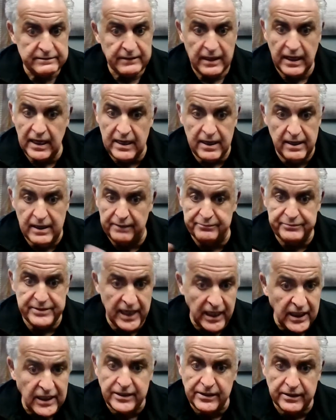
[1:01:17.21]
I'm
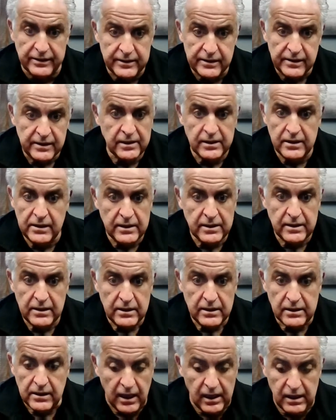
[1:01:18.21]
telling you,
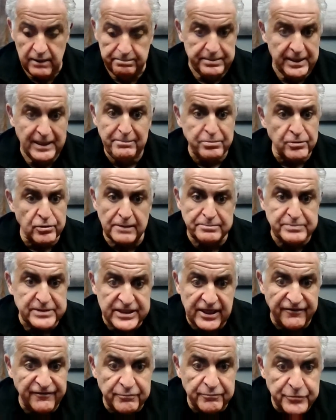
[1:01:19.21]
people are
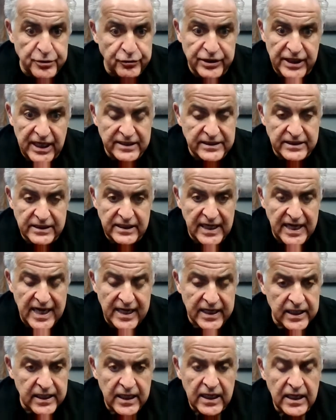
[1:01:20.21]
upset from
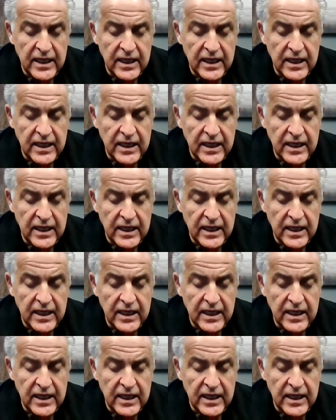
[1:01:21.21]
2008.